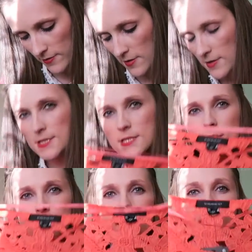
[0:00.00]

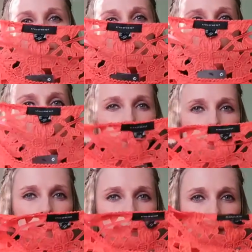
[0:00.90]
First up,
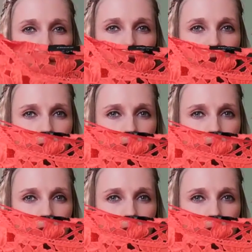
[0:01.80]
I have